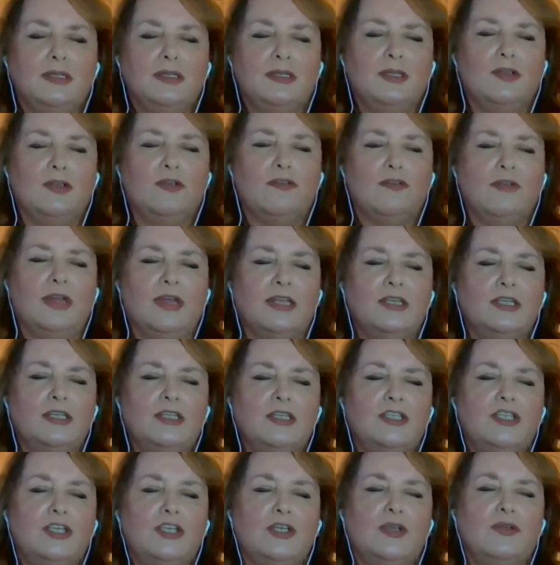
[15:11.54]
The
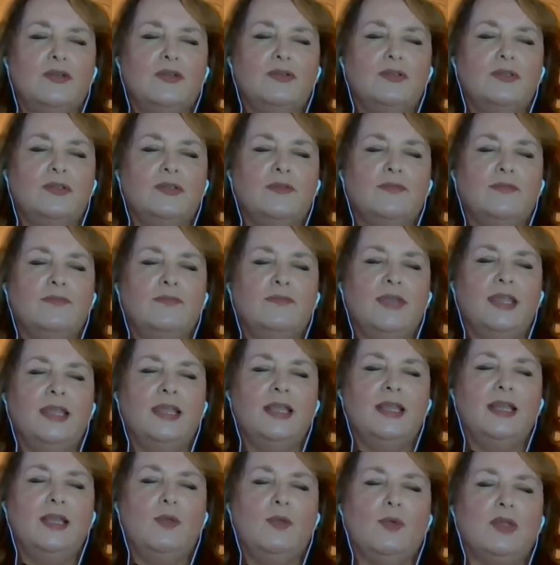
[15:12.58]
gratitude,
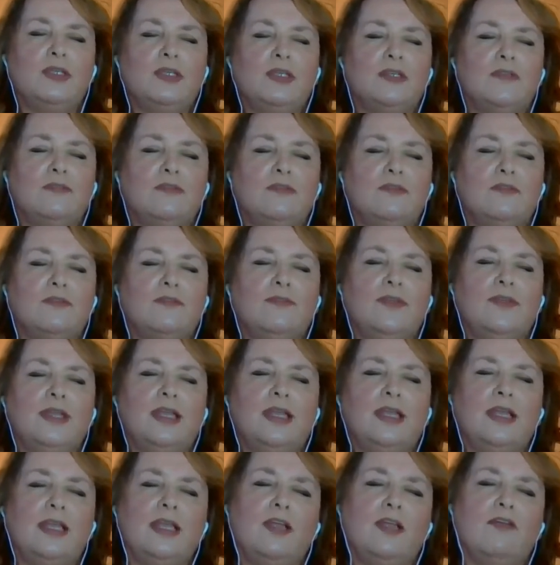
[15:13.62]
feeling wonderful,
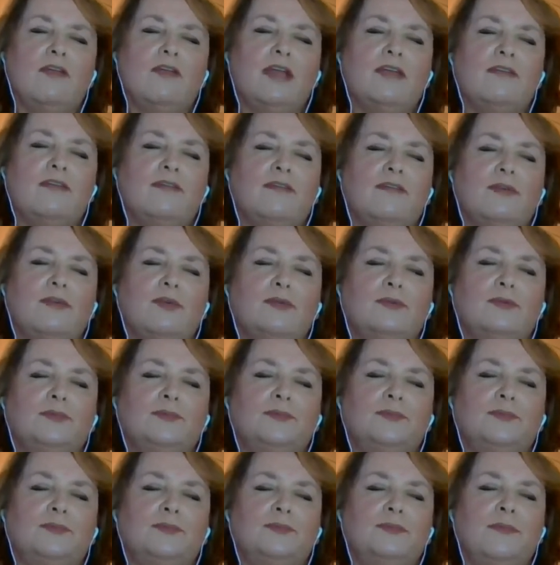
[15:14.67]
feeling grateful.
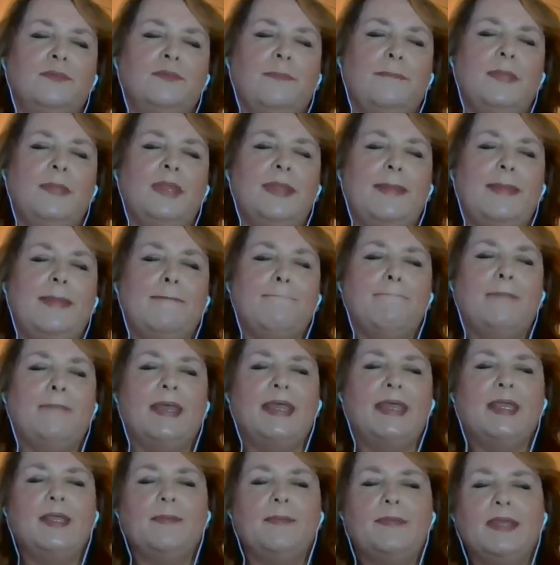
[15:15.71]
But there
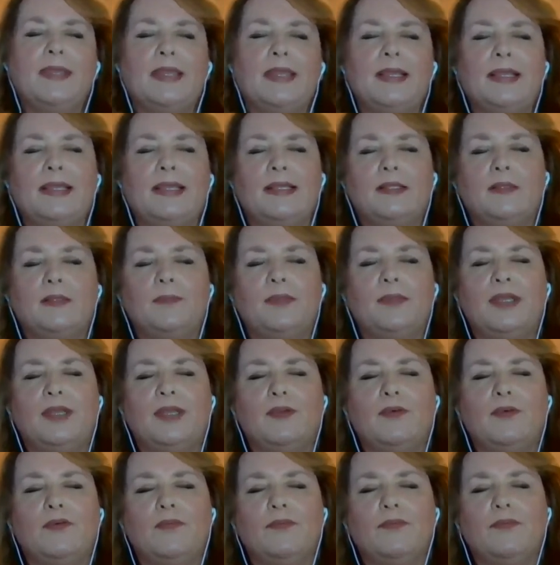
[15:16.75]
may be a little bit
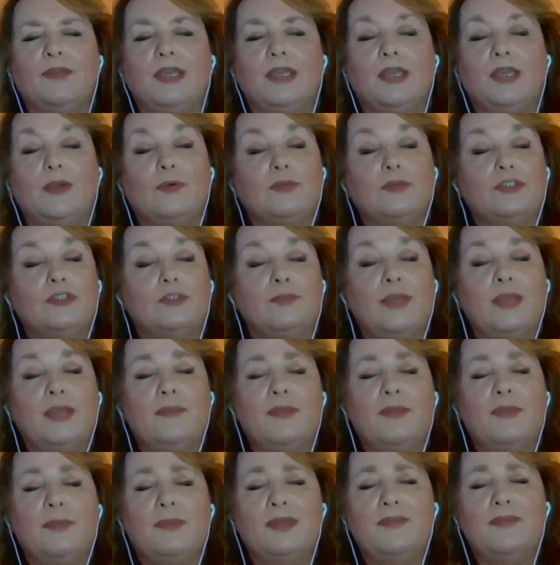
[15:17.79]
of guilt,
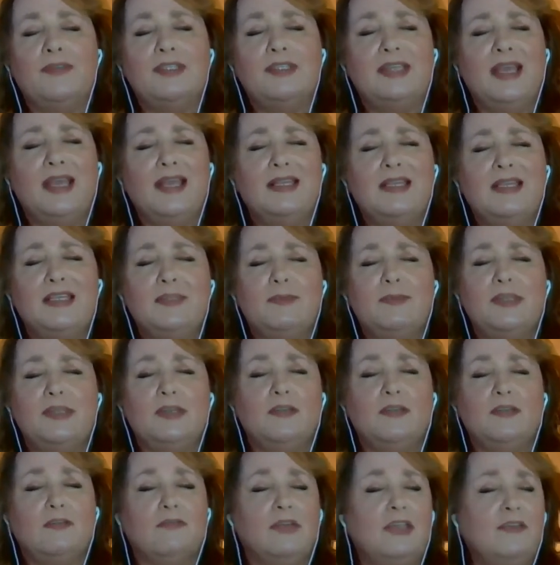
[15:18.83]
maybe a bit of sadness, a bit
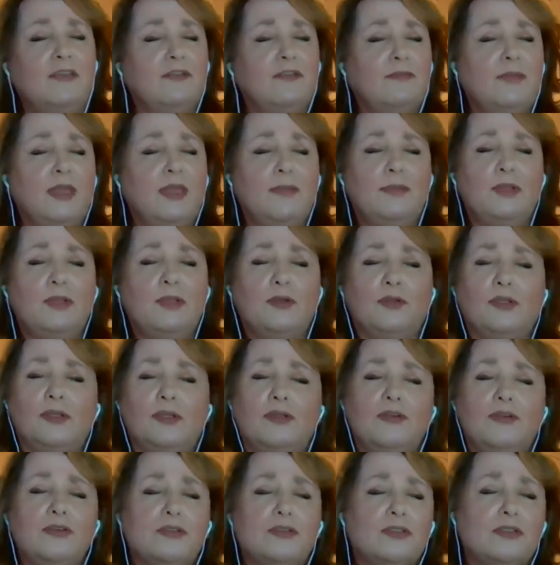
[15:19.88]
of grief, maybe, or
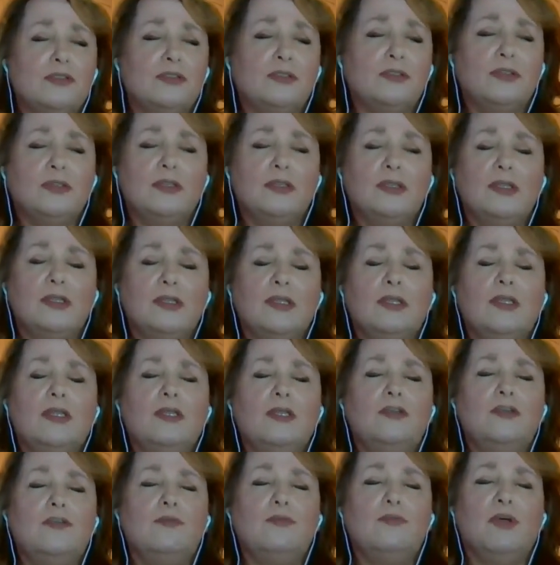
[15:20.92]
loss.
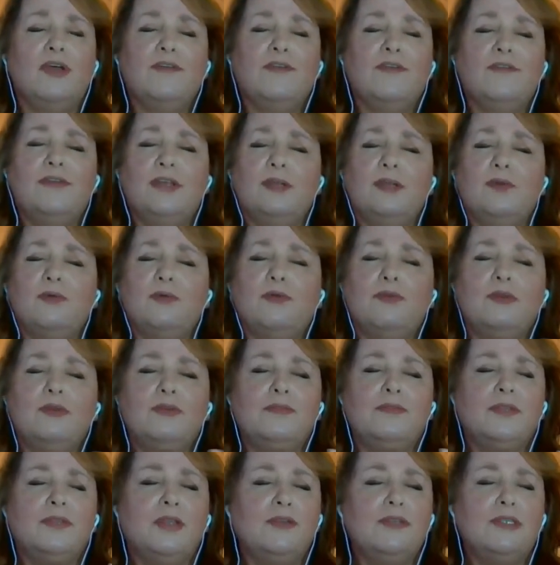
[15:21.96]
You might feel all
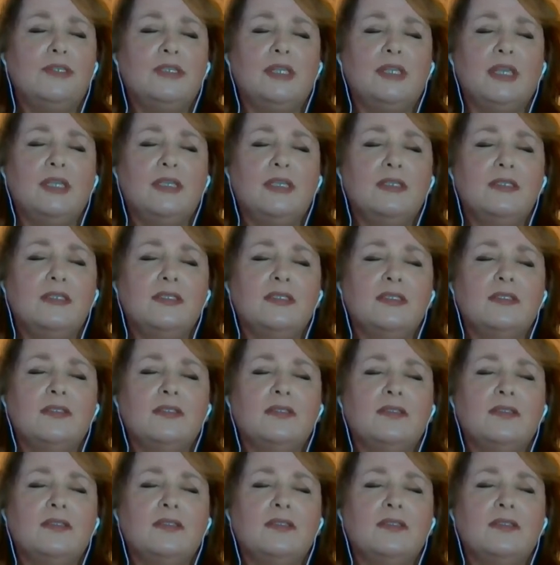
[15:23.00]
of those things.